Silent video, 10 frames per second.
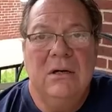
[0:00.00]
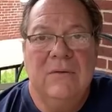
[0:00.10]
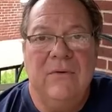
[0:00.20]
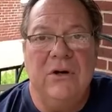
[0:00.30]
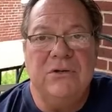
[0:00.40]

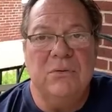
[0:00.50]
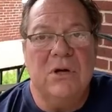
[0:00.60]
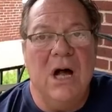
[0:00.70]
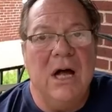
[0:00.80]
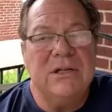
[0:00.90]
virtual
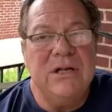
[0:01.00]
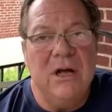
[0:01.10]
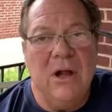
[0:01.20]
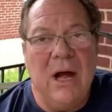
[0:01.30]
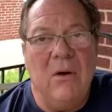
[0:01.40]

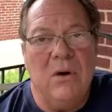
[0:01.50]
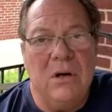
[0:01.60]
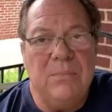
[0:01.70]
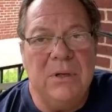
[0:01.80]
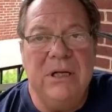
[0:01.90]
cocktail hour,
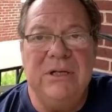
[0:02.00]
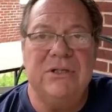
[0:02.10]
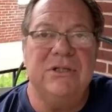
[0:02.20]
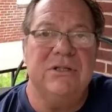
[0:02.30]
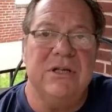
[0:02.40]
please
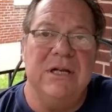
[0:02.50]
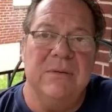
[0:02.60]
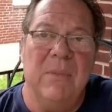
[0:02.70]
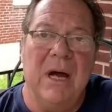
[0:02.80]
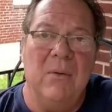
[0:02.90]
send
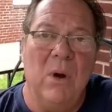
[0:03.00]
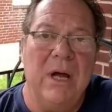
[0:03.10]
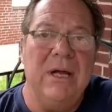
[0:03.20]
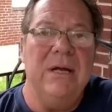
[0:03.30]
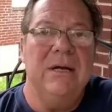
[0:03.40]
them my
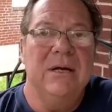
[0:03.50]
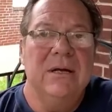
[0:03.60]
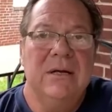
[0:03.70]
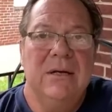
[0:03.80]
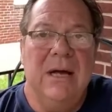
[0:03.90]
way.
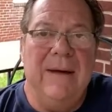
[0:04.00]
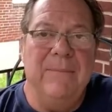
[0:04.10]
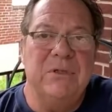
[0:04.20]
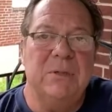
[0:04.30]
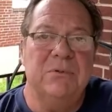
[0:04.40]
Have
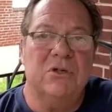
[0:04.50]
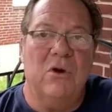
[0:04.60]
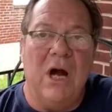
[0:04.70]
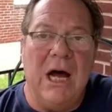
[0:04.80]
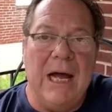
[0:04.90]
them
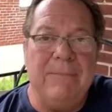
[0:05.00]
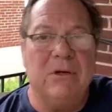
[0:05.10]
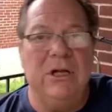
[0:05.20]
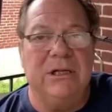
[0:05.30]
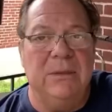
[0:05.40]
subscribe,
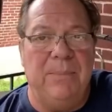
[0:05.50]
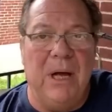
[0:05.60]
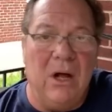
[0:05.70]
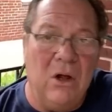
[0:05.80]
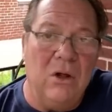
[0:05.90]
click the
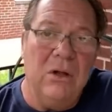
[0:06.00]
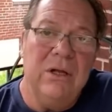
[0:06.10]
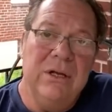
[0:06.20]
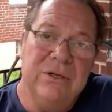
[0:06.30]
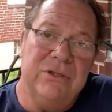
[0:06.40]
bell
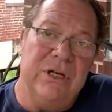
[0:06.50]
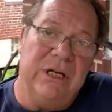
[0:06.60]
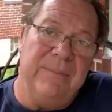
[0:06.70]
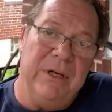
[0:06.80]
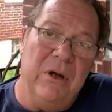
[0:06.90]
so they
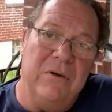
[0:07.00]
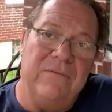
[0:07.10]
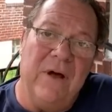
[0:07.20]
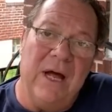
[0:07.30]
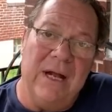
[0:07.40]
can be
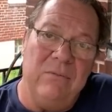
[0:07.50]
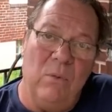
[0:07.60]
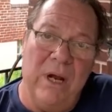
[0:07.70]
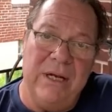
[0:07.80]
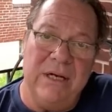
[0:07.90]
notified
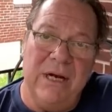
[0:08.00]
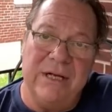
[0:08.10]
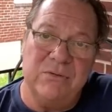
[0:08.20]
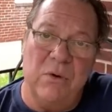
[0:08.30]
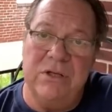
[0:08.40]
when the
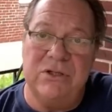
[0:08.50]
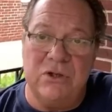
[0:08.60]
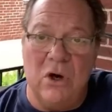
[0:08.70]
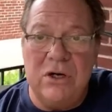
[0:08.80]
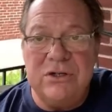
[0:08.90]
next one
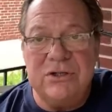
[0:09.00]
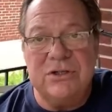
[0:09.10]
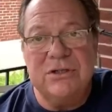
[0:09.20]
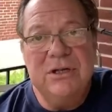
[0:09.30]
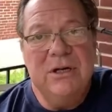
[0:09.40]
starts.